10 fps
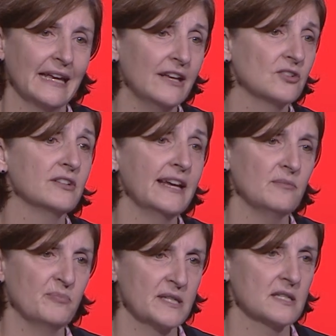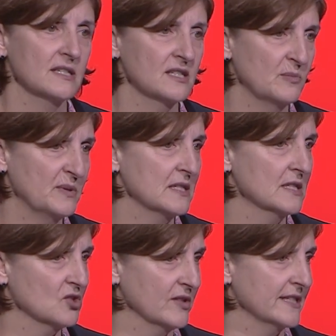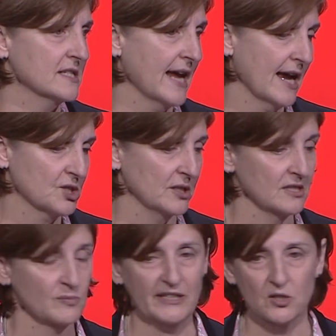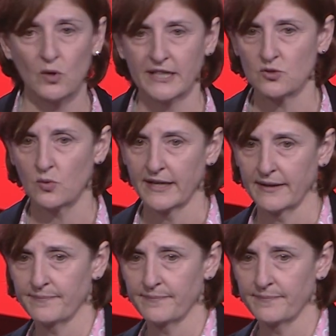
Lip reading: internet business-to-business transactions by 2020.